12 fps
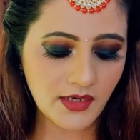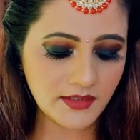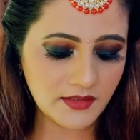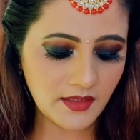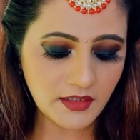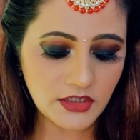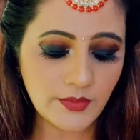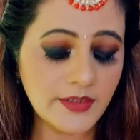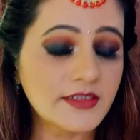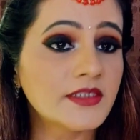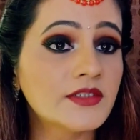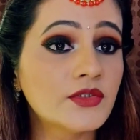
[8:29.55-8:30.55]

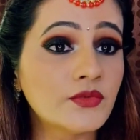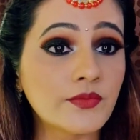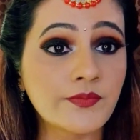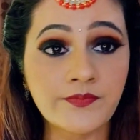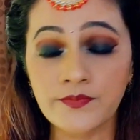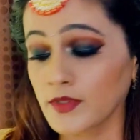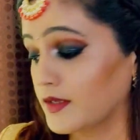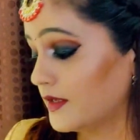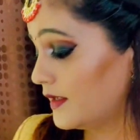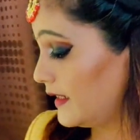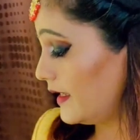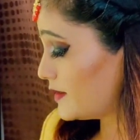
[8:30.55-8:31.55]
$122.
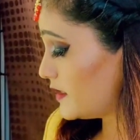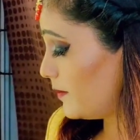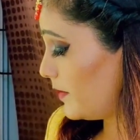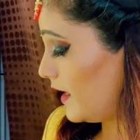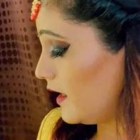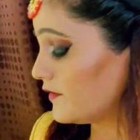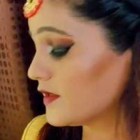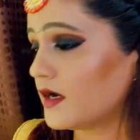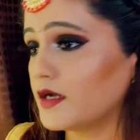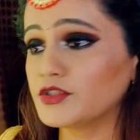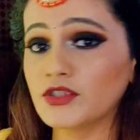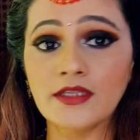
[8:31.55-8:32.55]
Next up, I have a
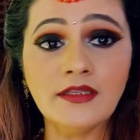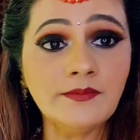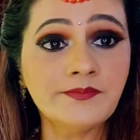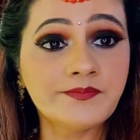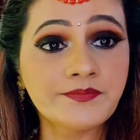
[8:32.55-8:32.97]
Kajal.